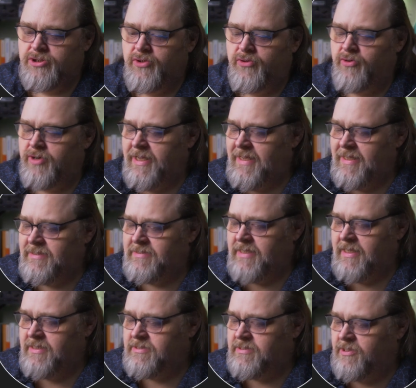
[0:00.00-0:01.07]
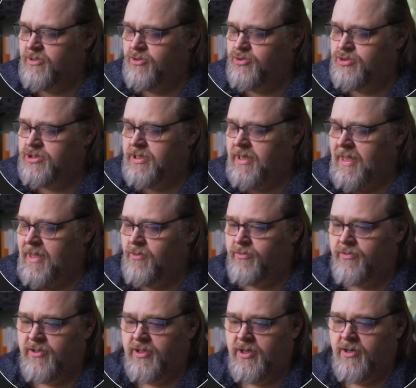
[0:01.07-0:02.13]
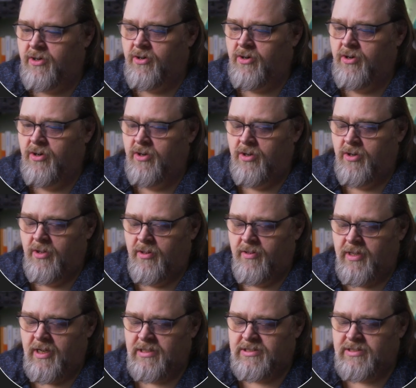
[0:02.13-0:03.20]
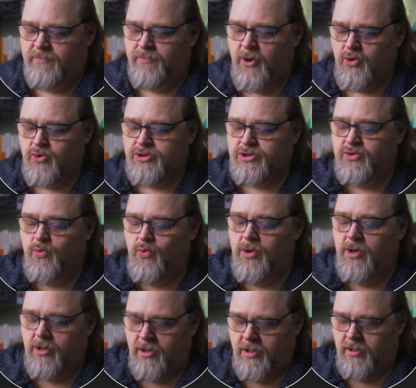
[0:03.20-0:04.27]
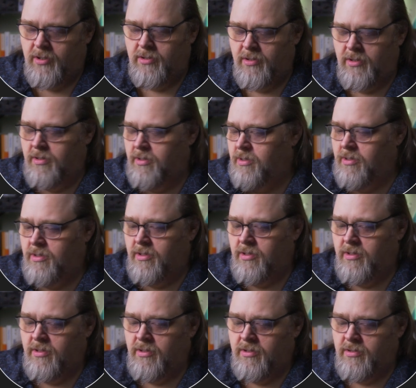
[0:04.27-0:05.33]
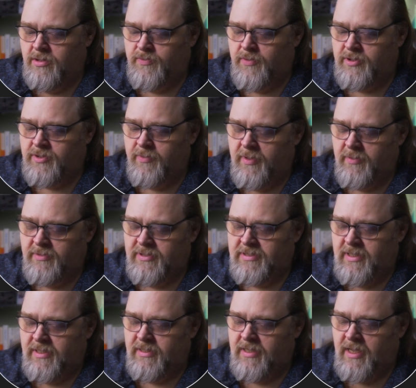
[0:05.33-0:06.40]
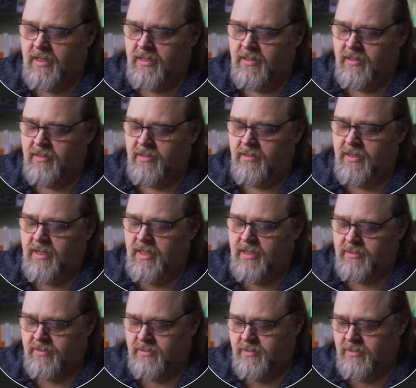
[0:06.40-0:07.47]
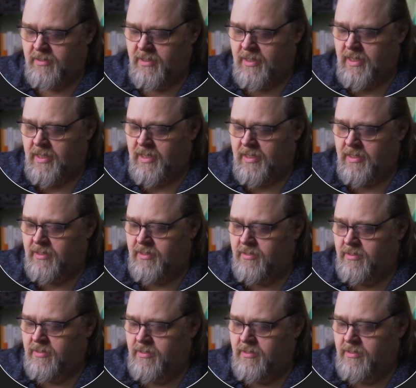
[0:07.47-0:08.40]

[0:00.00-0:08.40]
So there is a solution out there that is supposed to work. You're supposed to be able to say .NET add